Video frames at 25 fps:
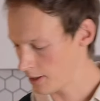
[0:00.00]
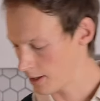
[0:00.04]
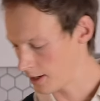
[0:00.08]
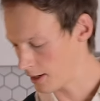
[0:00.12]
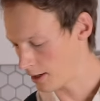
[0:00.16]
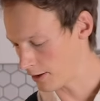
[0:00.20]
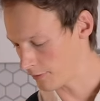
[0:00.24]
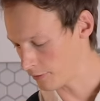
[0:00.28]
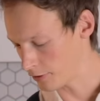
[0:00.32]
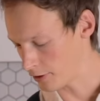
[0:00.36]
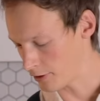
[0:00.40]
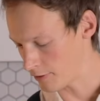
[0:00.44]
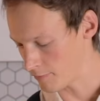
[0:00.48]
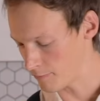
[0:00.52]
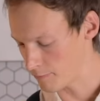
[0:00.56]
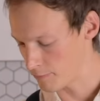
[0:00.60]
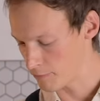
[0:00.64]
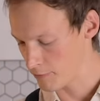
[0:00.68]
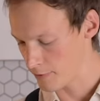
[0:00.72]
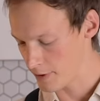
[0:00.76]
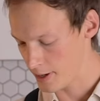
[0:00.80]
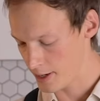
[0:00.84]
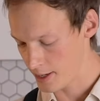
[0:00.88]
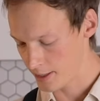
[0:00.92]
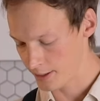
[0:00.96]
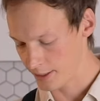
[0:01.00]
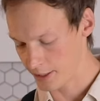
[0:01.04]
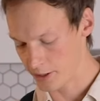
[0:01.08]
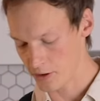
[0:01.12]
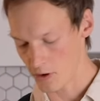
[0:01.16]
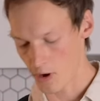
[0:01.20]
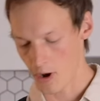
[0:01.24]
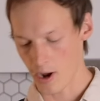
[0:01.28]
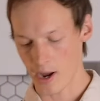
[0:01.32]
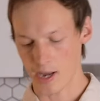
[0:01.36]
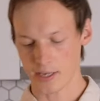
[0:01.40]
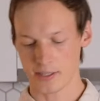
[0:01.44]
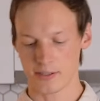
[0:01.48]
And I've got a really
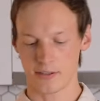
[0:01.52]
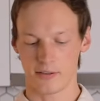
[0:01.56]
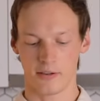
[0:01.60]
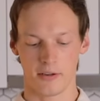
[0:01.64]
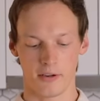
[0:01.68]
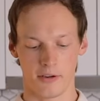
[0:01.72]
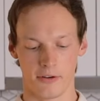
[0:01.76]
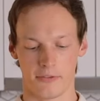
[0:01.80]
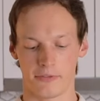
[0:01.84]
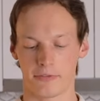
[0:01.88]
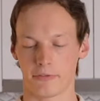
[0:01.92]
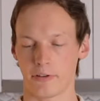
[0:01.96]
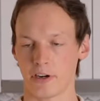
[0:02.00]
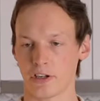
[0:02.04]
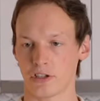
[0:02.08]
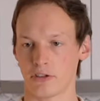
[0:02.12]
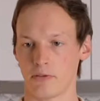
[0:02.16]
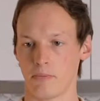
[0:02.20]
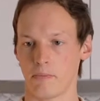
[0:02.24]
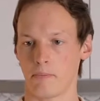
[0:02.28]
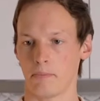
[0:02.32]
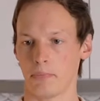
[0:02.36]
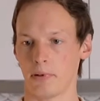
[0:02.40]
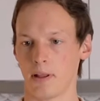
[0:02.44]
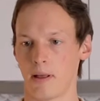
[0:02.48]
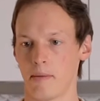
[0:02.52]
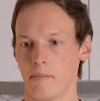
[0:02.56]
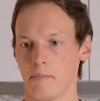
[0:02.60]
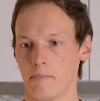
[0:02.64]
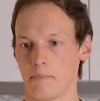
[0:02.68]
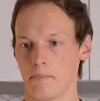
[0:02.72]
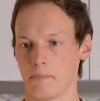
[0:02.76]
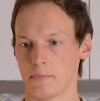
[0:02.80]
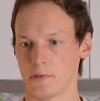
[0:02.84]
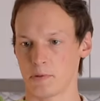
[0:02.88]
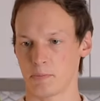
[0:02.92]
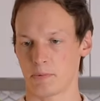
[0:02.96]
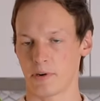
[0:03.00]
nice, fresh,
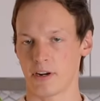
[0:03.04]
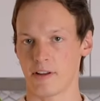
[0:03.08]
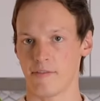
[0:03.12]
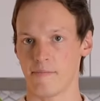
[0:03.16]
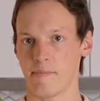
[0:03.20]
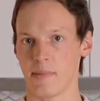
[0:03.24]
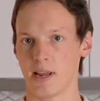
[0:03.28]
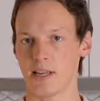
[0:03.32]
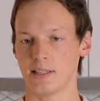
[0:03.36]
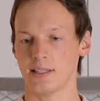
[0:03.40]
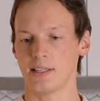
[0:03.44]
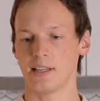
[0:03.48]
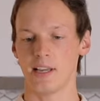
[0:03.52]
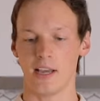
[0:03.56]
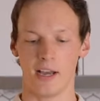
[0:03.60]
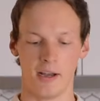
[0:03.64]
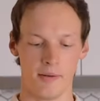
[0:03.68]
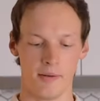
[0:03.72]
plump sprig of mint here.